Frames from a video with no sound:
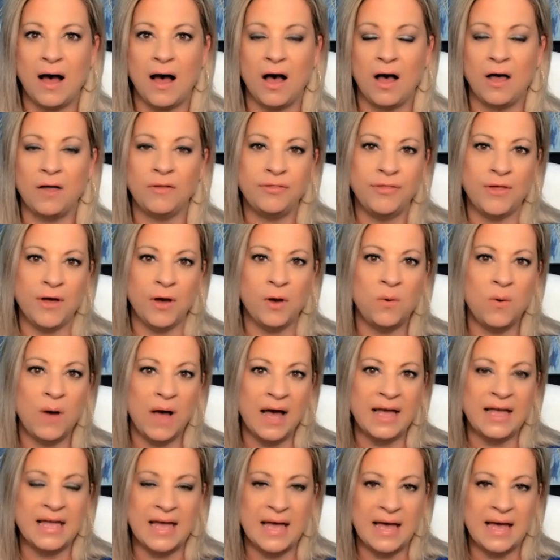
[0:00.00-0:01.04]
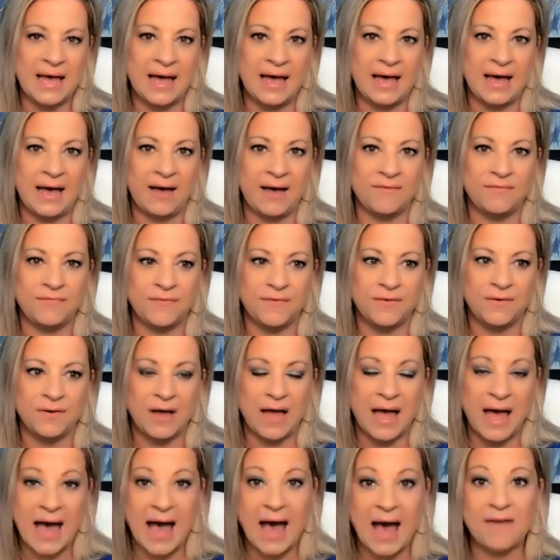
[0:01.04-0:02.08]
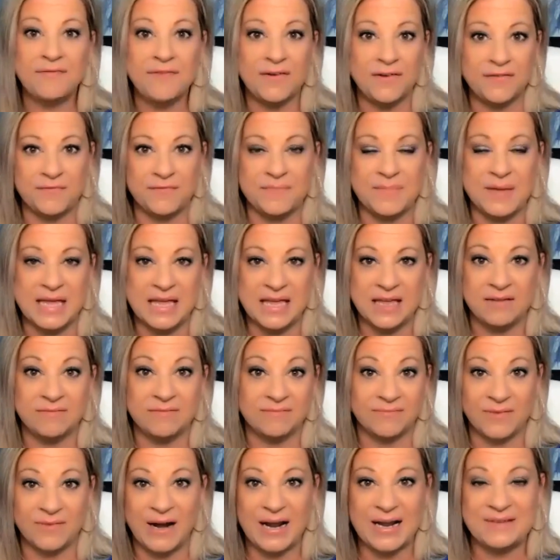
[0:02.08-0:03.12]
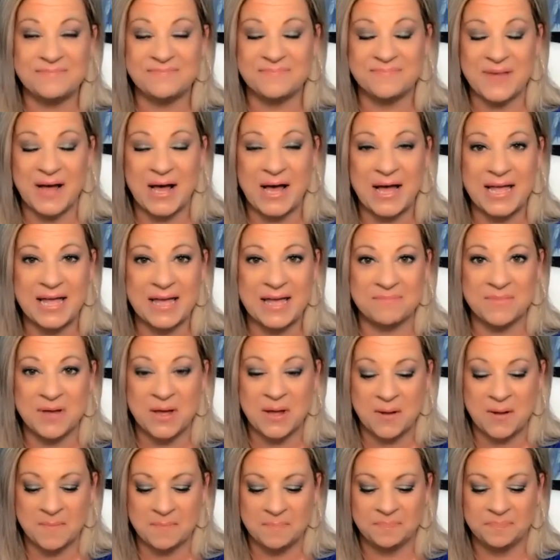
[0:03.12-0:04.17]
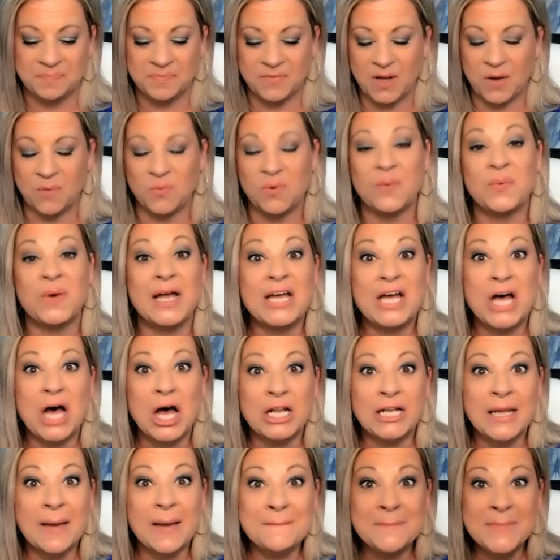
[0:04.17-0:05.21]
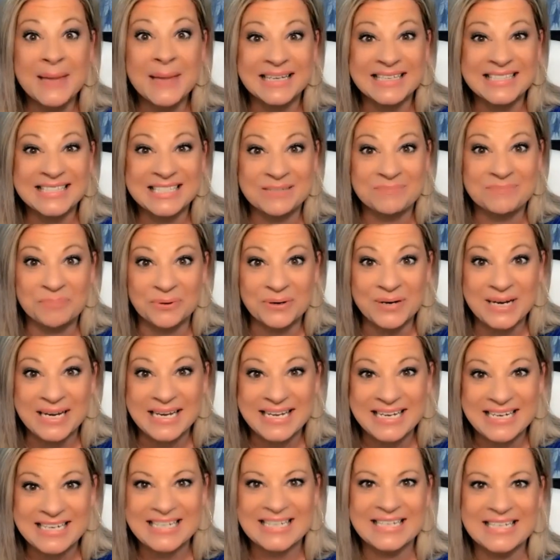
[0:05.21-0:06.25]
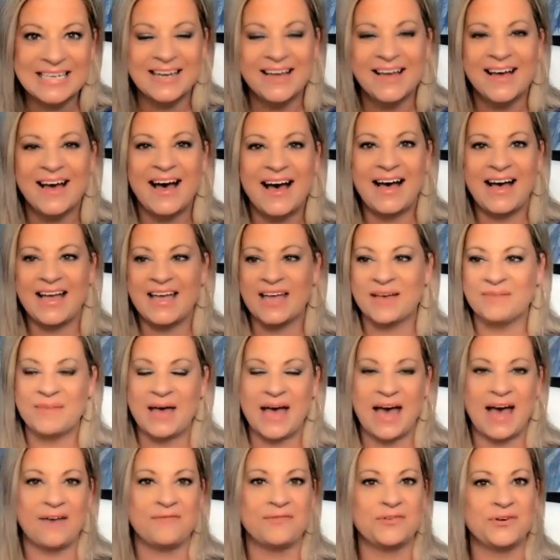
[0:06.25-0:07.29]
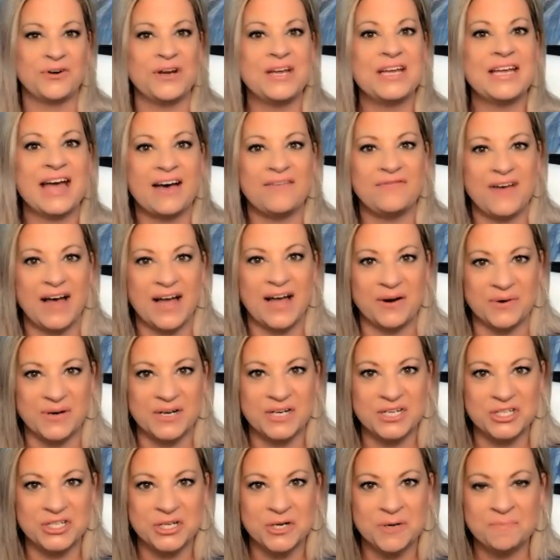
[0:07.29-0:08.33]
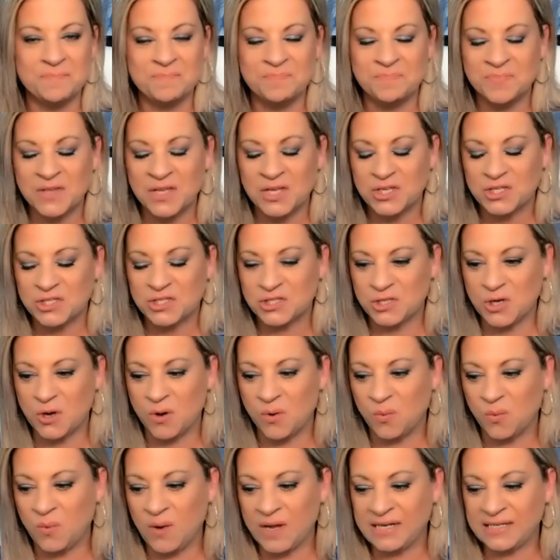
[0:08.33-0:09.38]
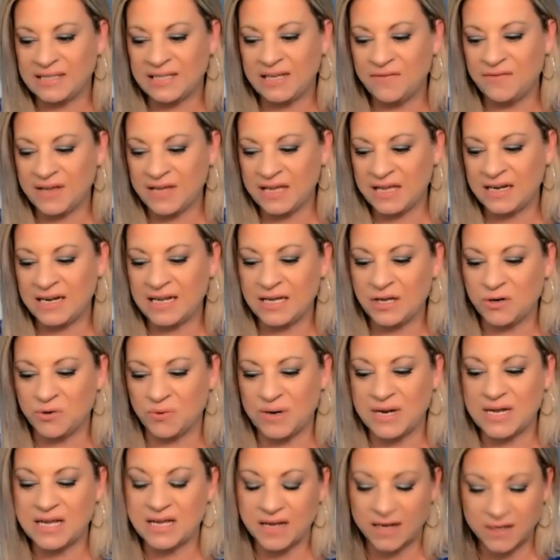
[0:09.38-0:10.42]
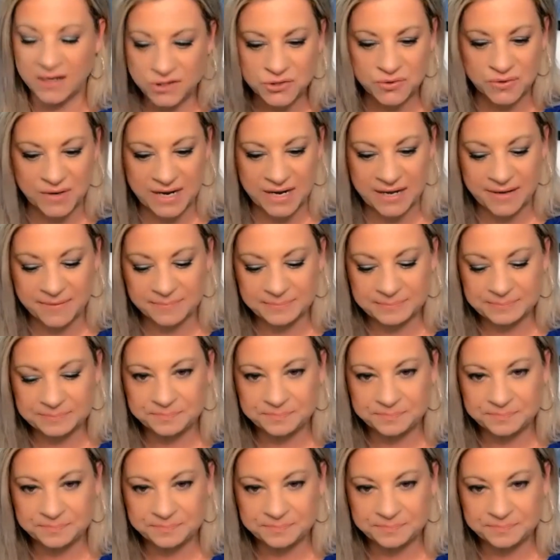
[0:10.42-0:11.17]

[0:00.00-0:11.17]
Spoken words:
Although I have half of me, right? I am what I call a mixed breed. I am half Greek, half Irish. So when living in a Greek country,